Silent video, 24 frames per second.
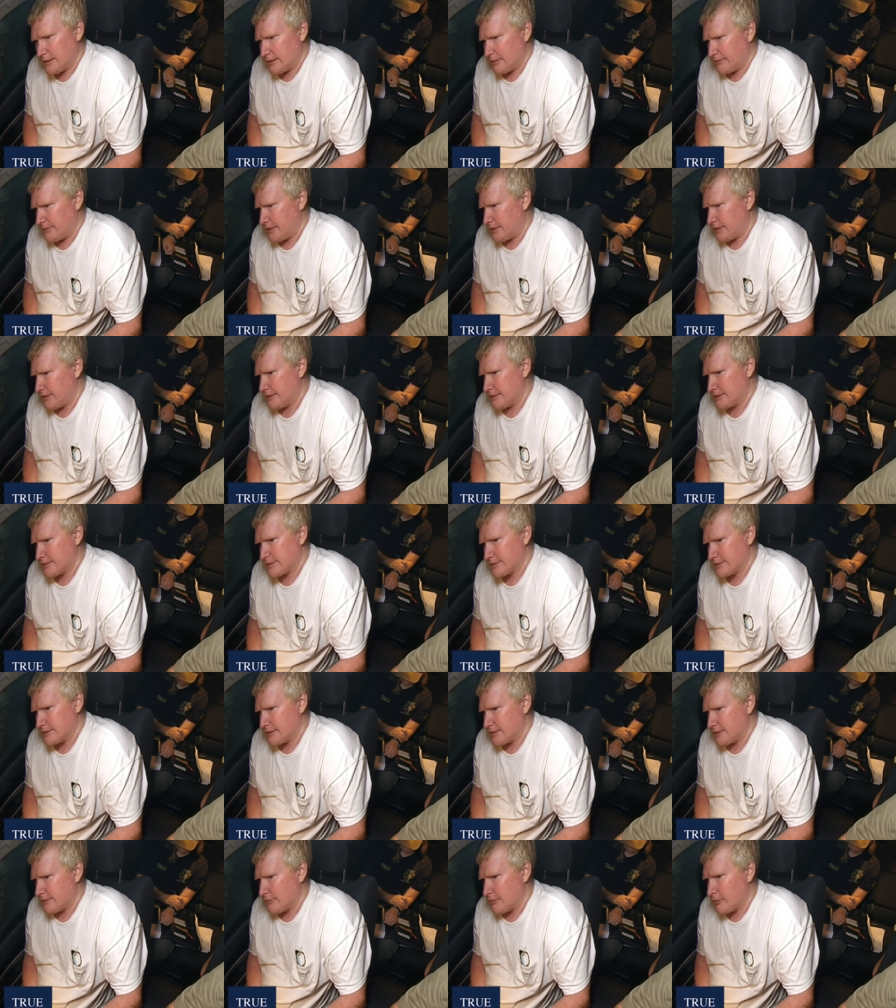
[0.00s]
I mean, it
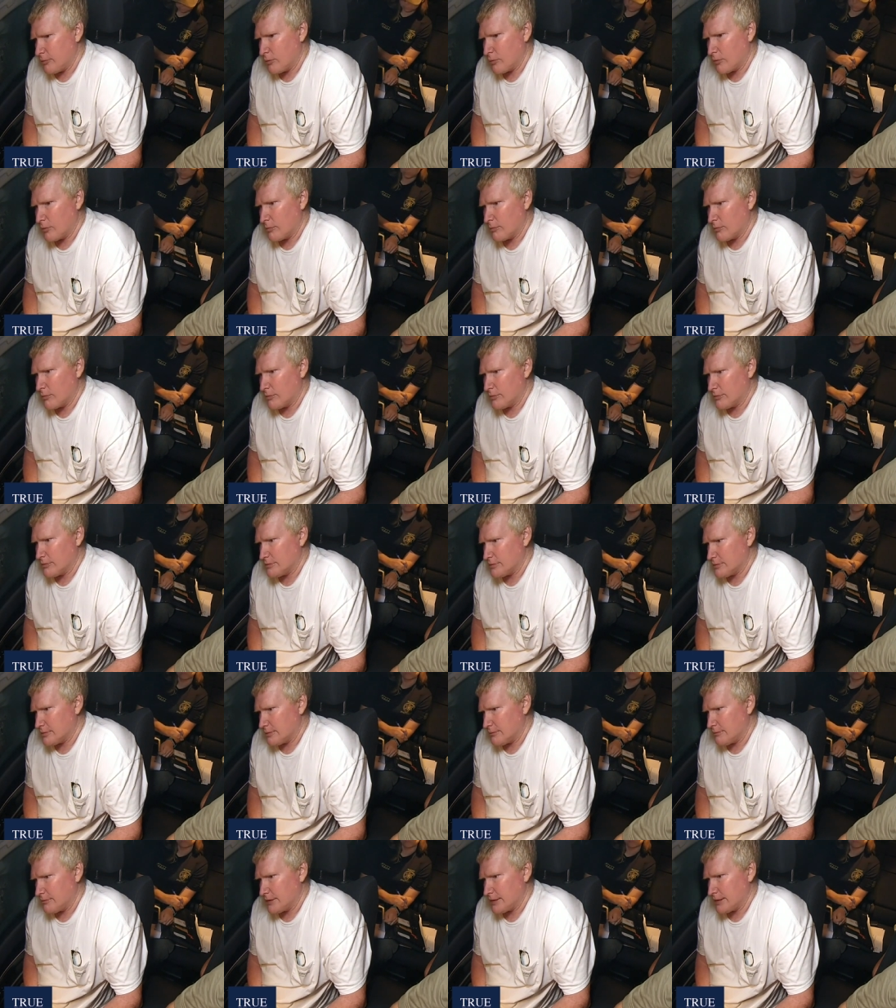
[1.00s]
seemed normal.
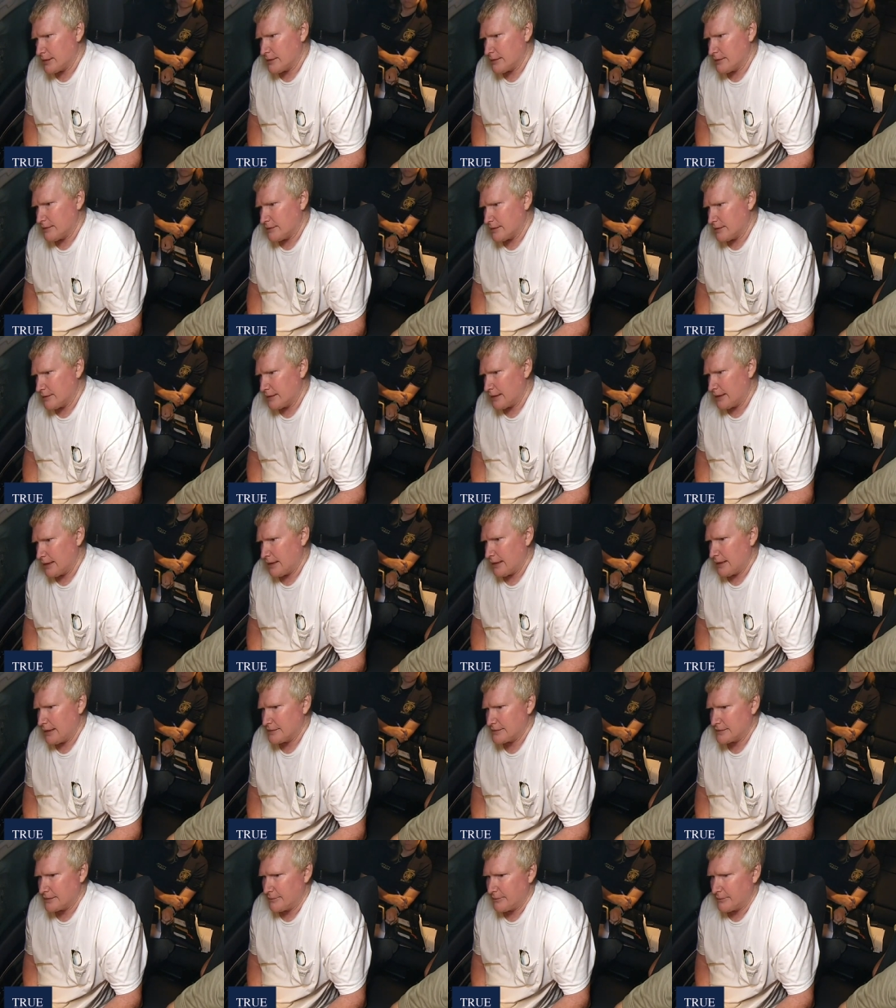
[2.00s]
I mean, I
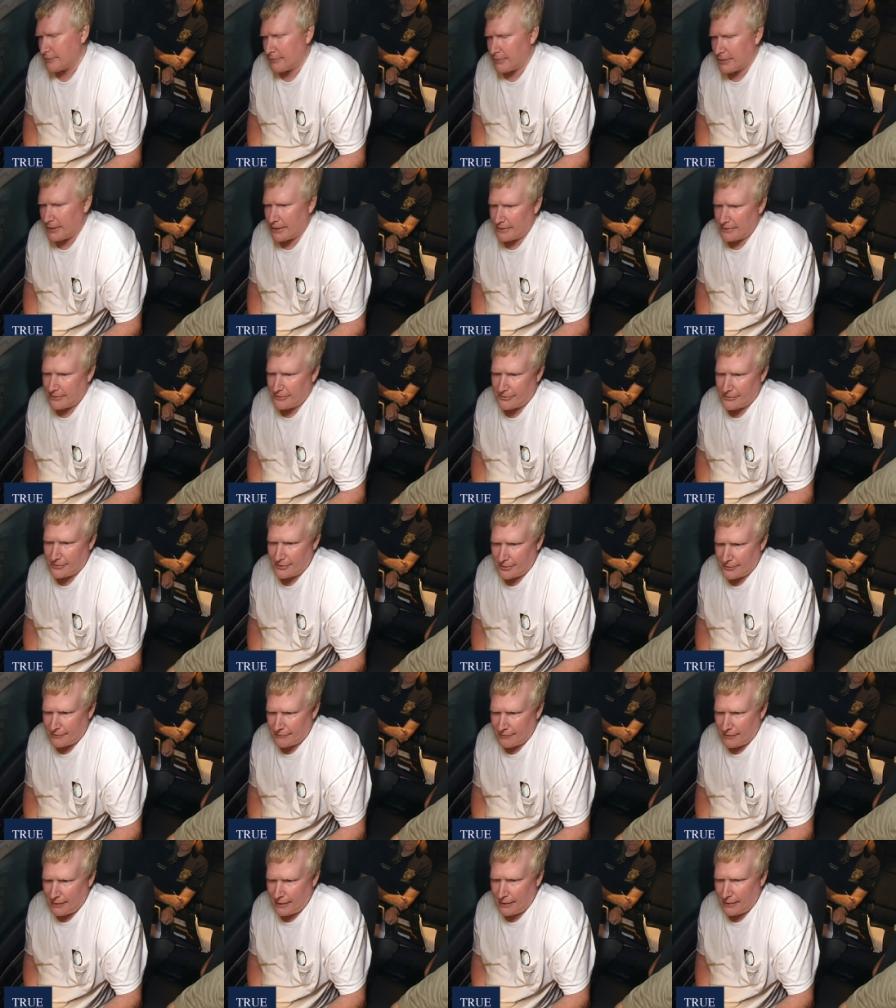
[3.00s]
asked him about the
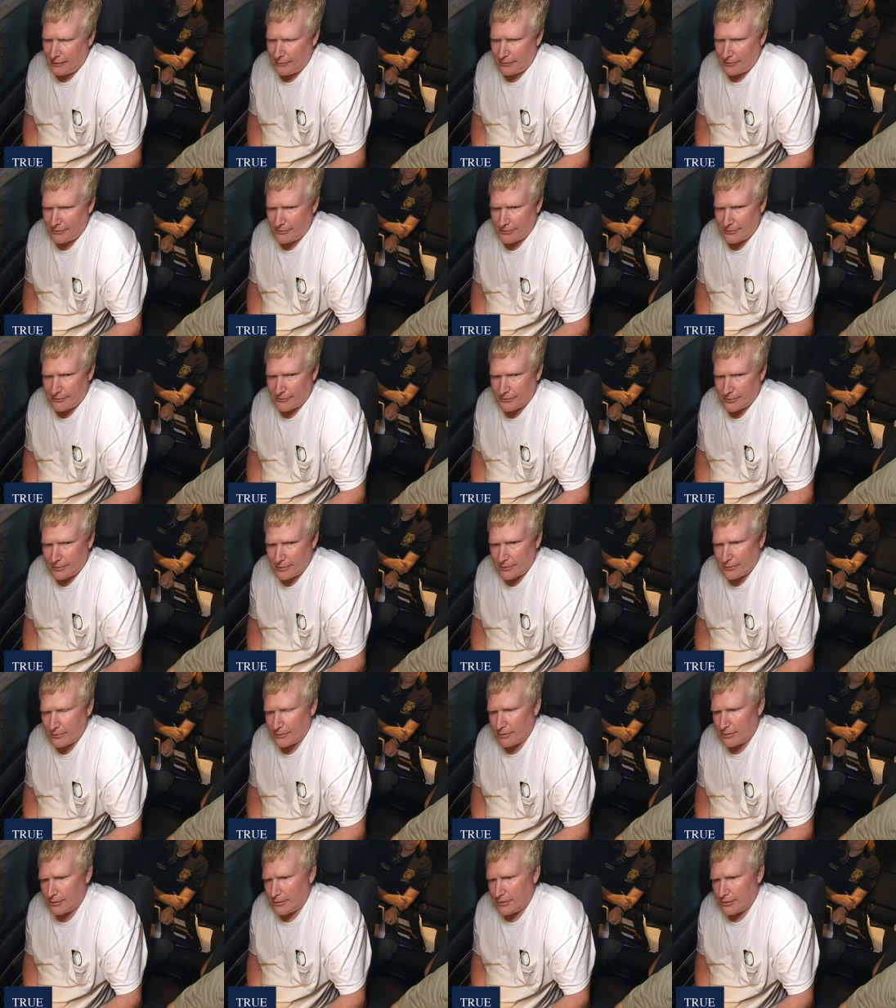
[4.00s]
sunflowers, and so,